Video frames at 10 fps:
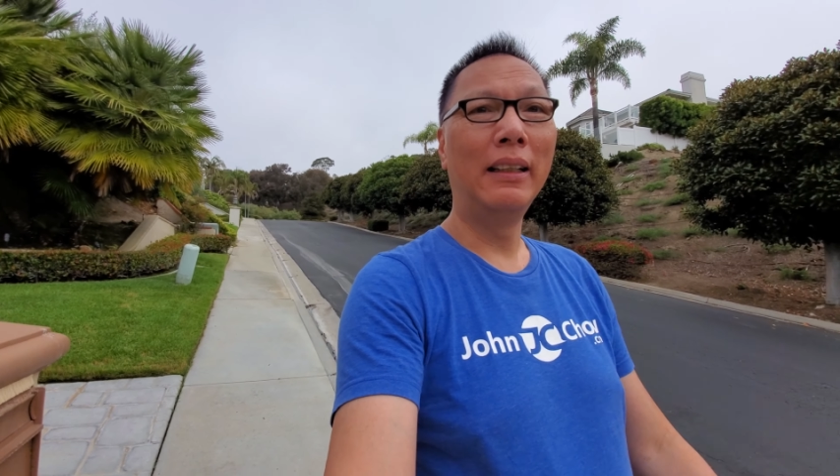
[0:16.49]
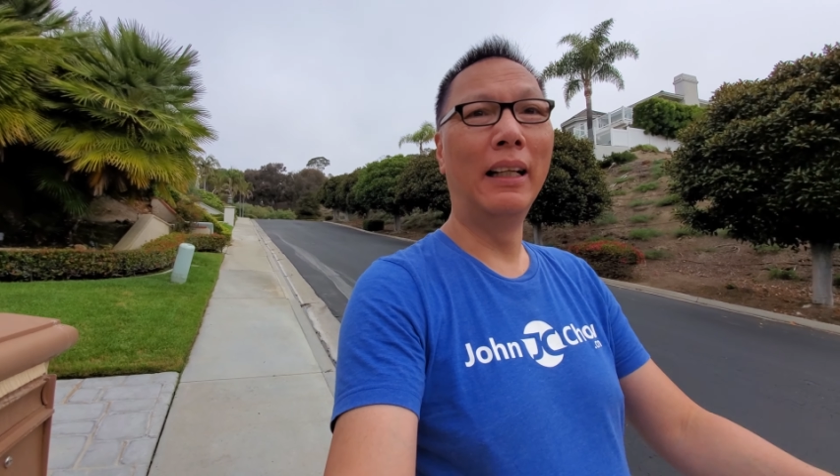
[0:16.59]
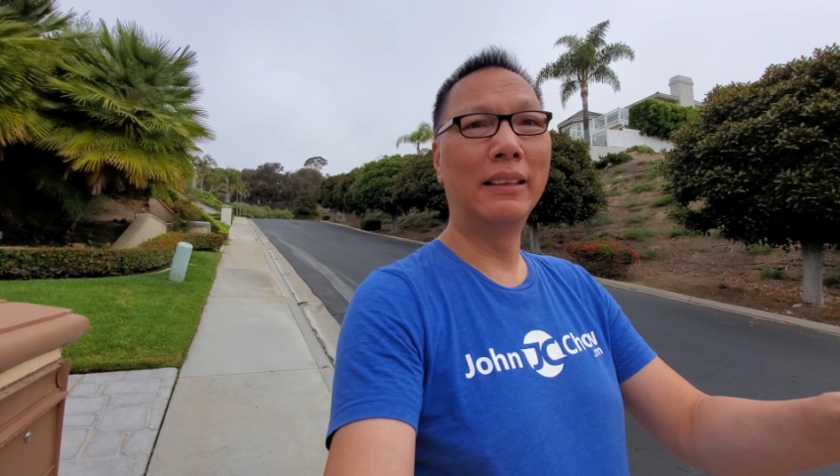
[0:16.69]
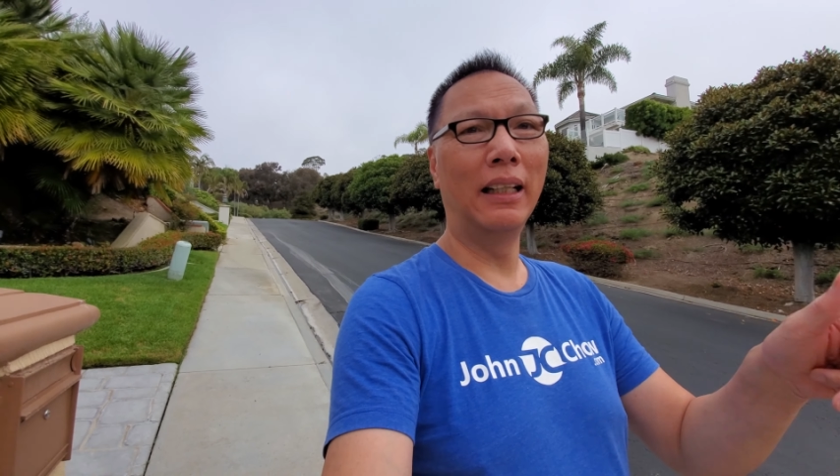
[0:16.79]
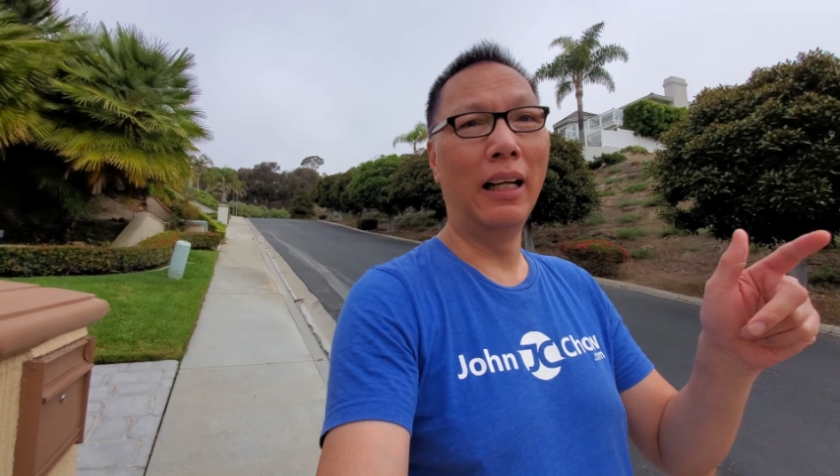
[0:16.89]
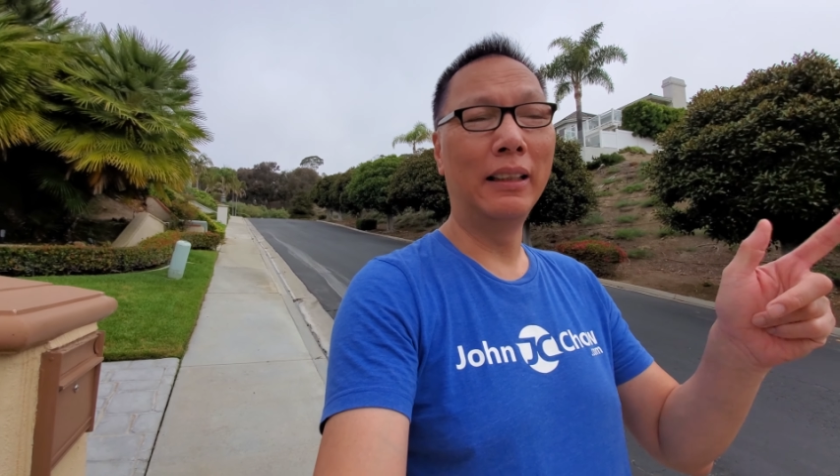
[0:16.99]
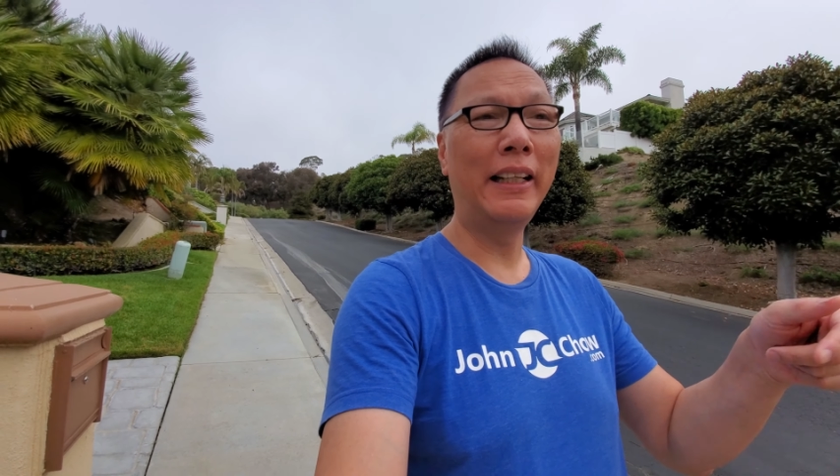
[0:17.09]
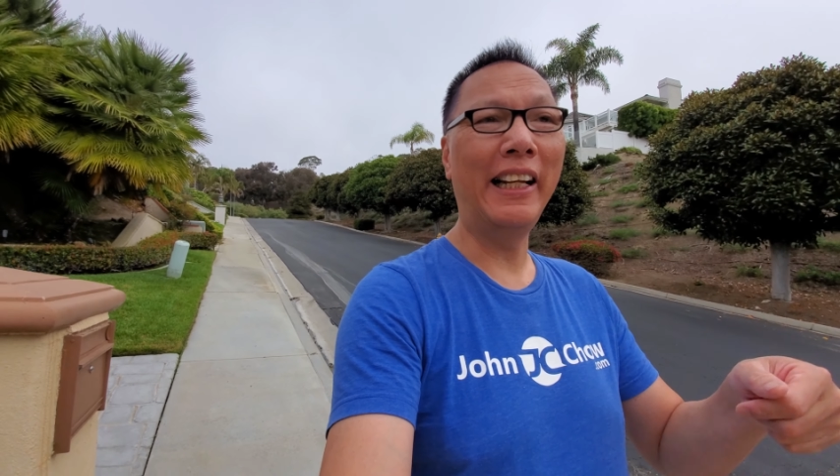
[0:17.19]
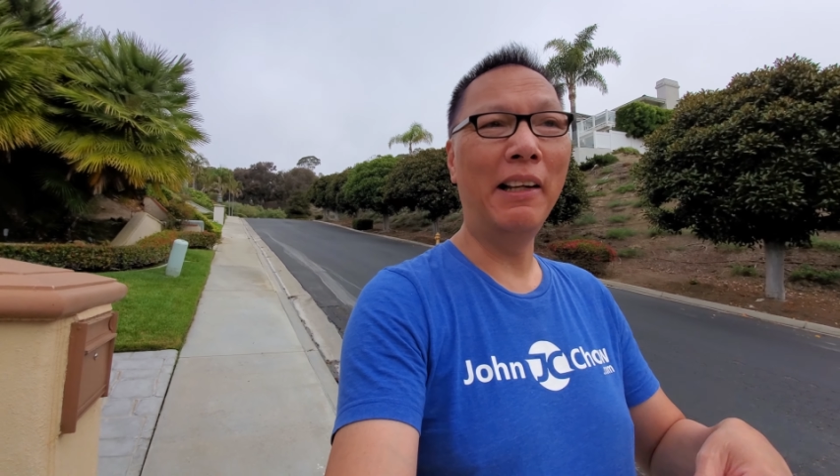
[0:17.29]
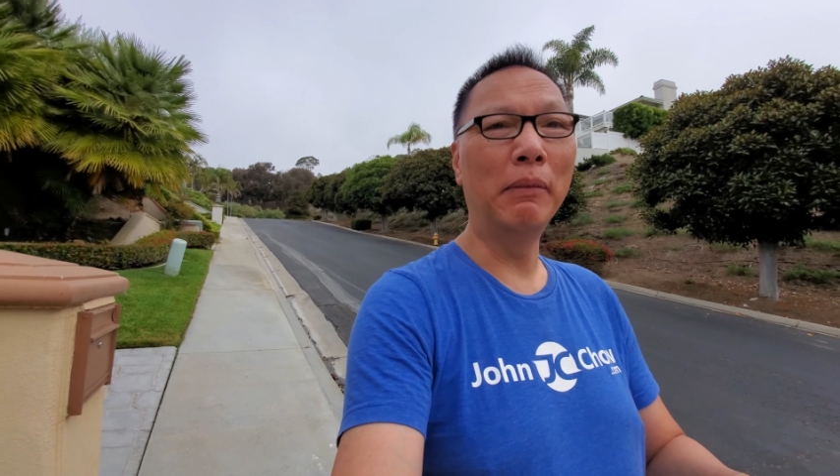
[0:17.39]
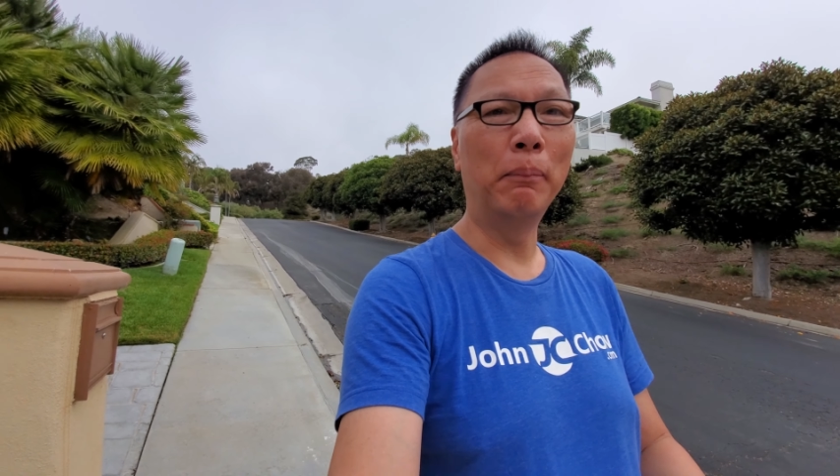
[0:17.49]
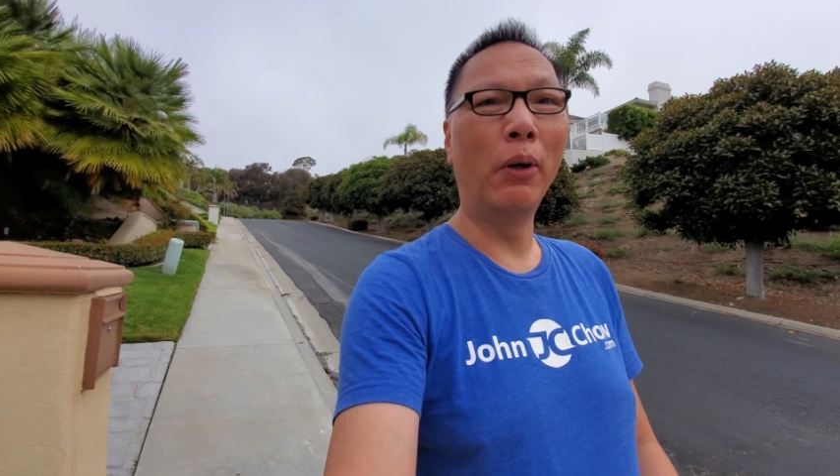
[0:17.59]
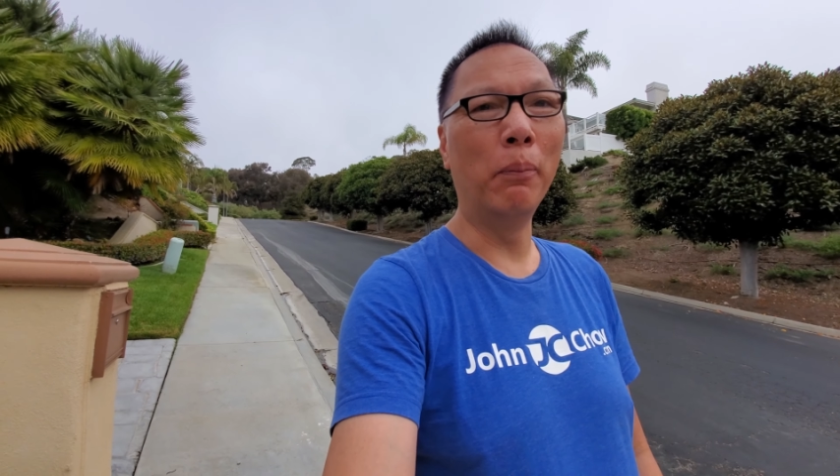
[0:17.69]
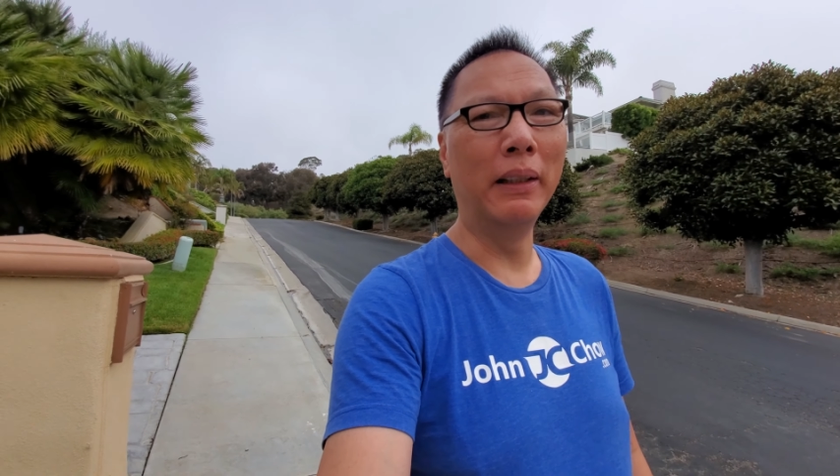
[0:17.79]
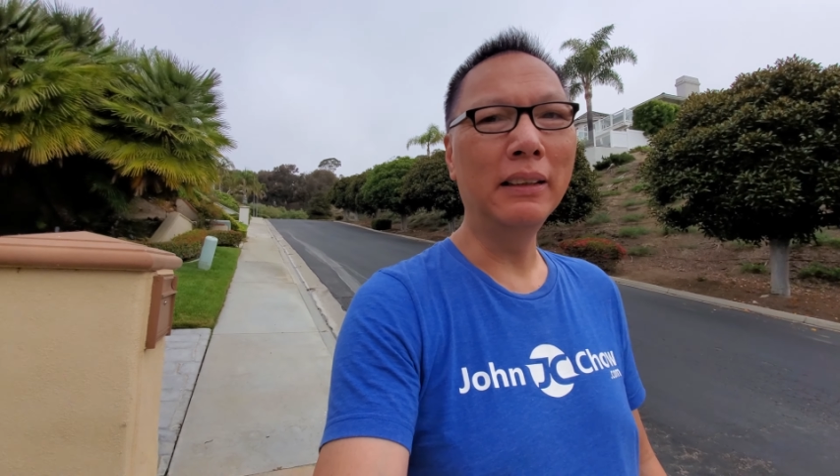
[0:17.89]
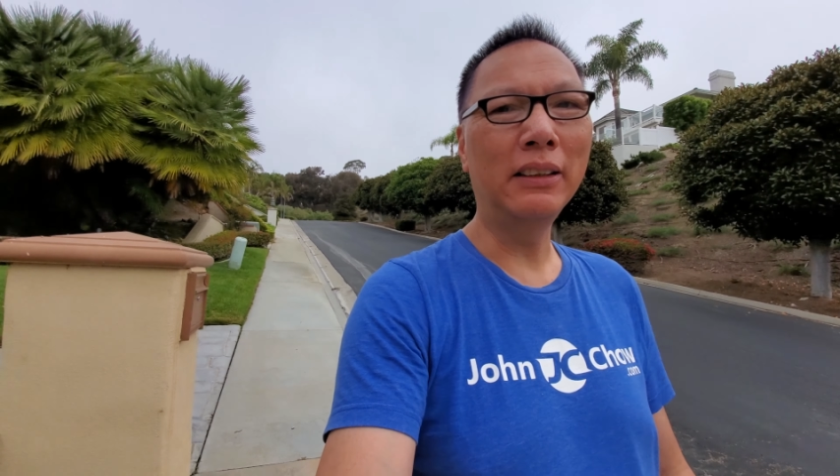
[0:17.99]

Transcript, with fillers: It's a 10 a.m. appointment.